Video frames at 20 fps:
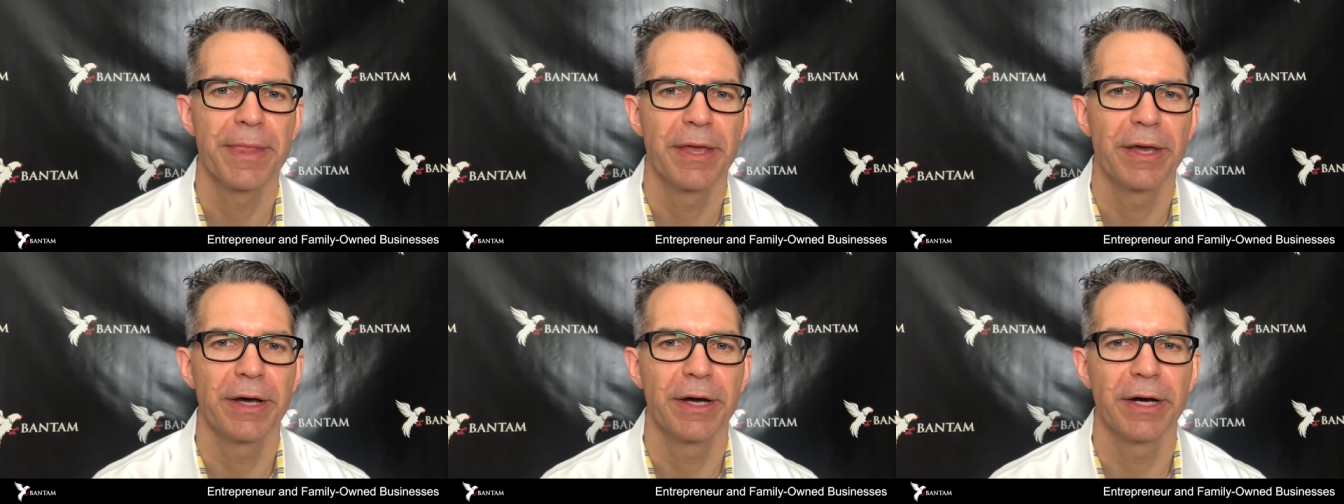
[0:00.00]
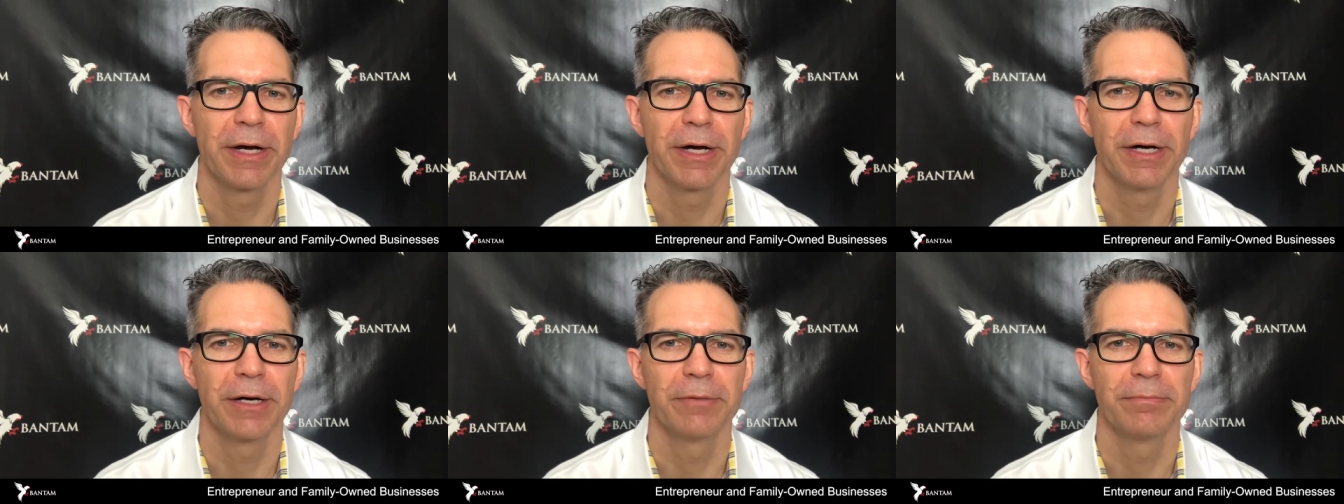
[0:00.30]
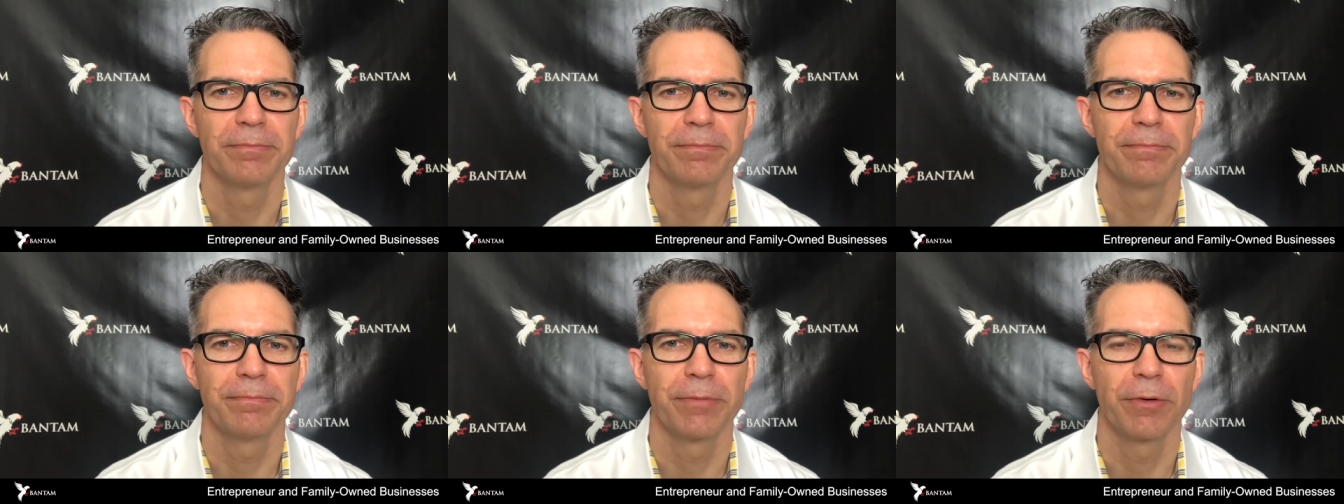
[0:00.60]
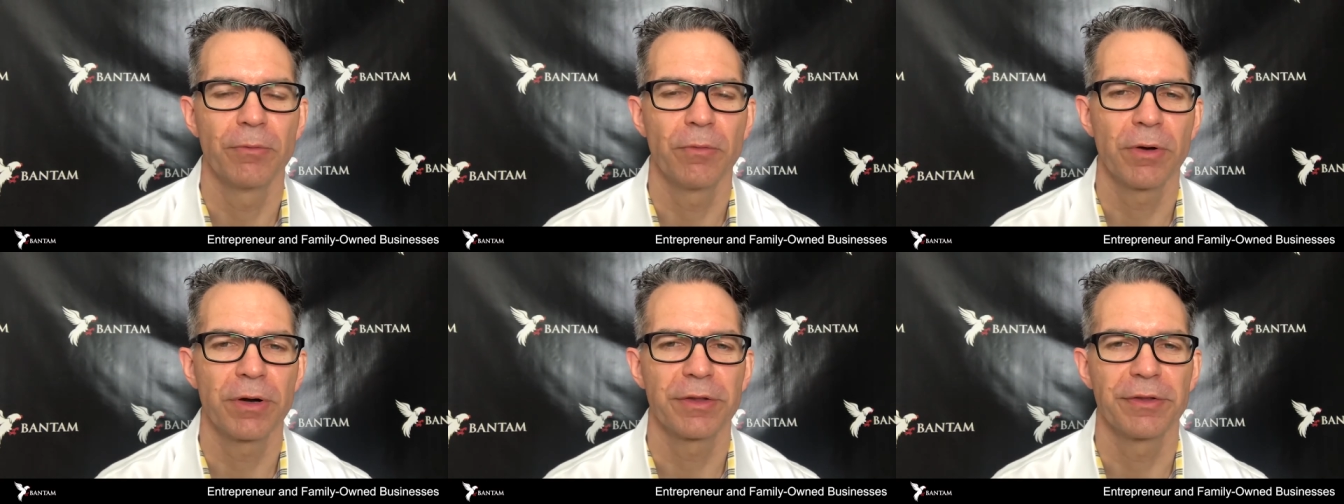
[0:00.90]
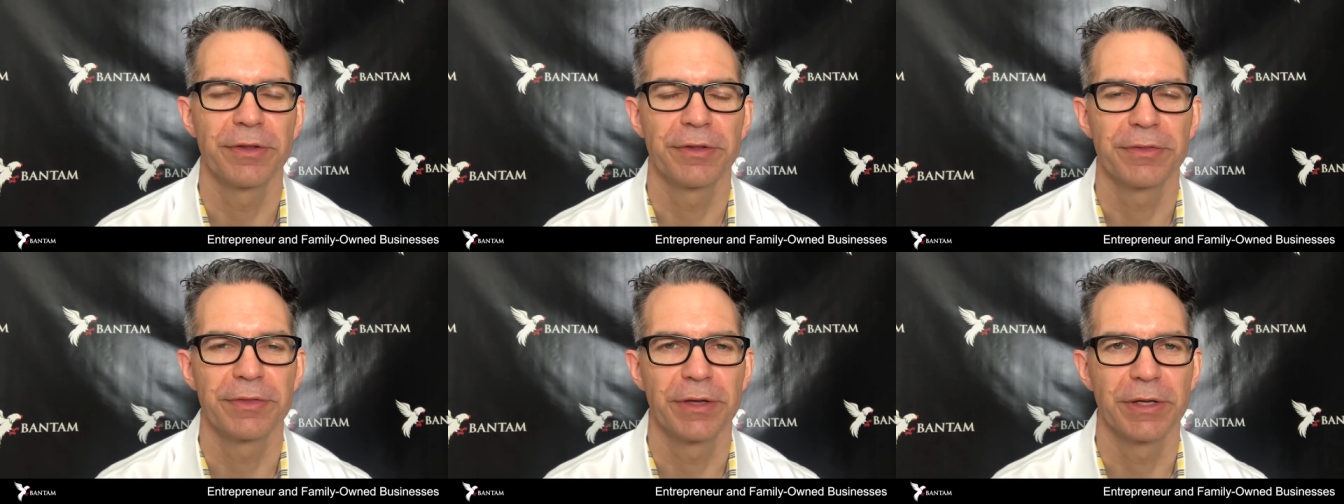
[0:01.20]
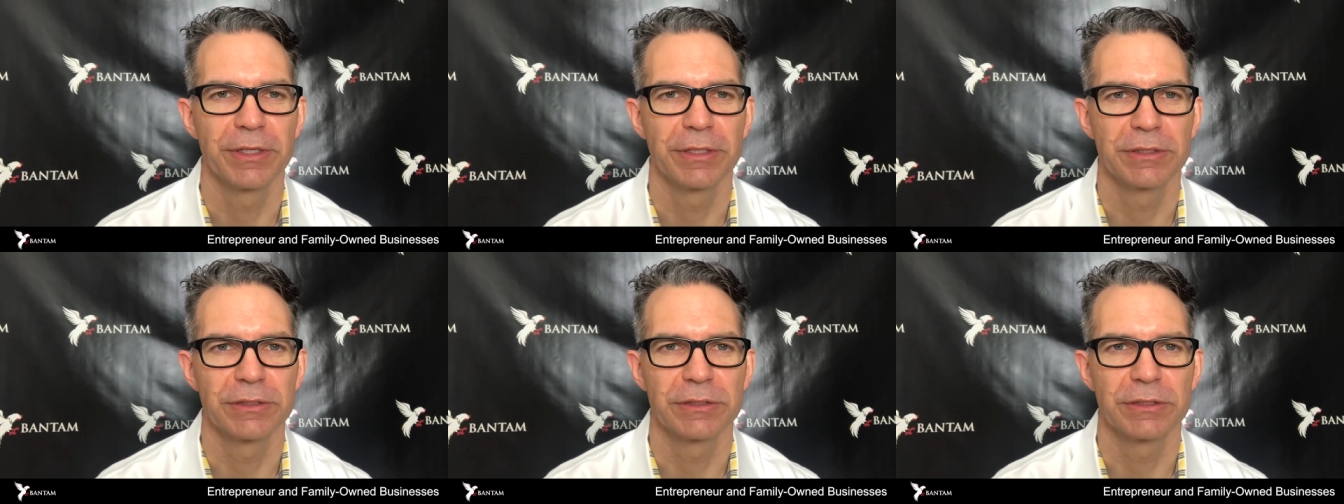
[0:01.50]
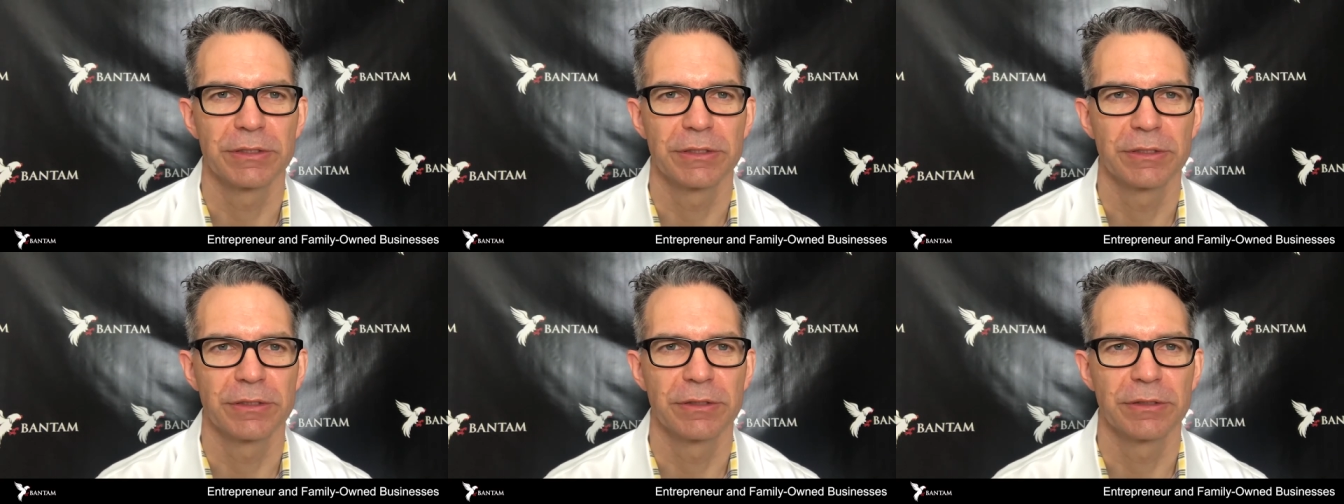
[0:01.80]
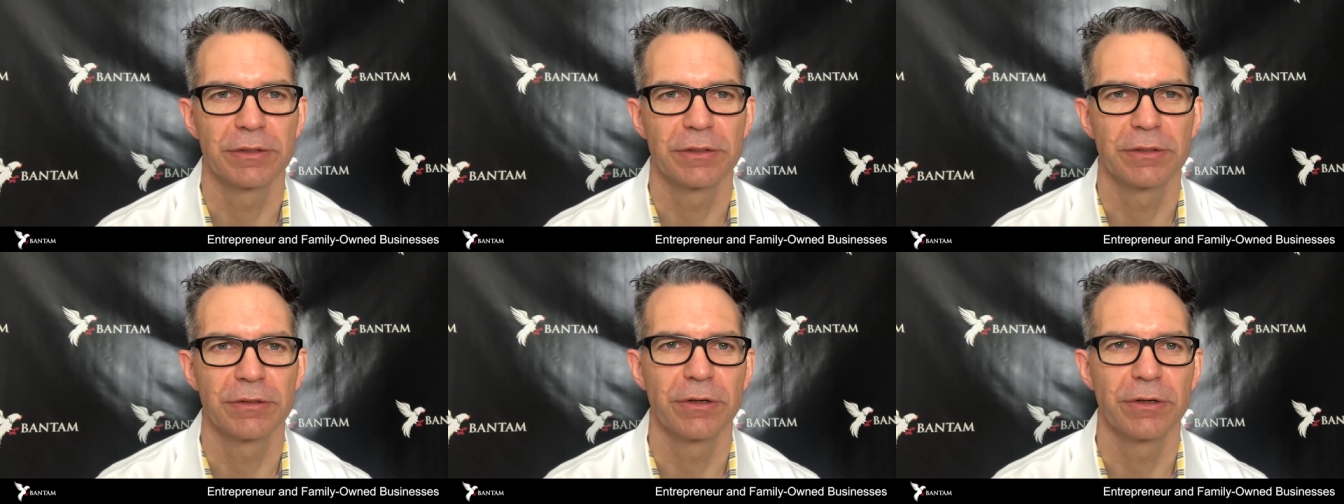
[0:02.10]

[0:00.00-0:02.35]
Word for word: But one of the things that,